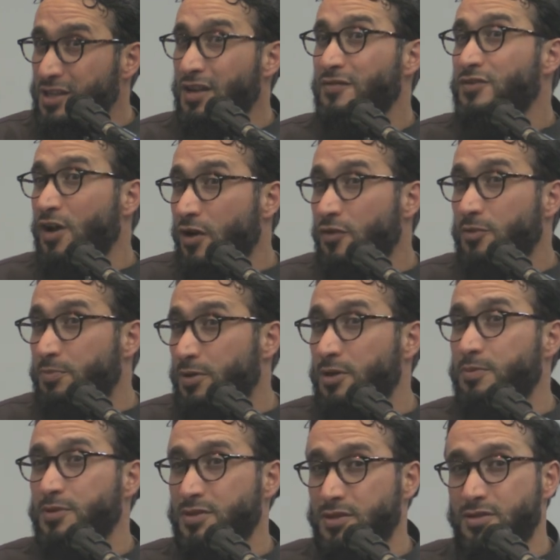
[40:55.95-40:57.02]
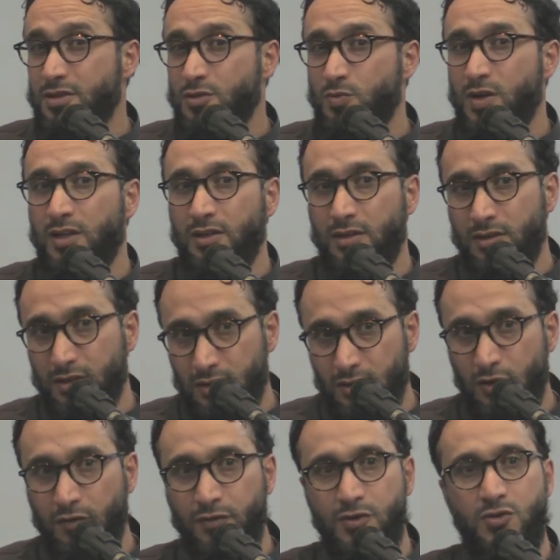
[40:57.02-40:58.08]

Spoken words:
but it serves other purposes as well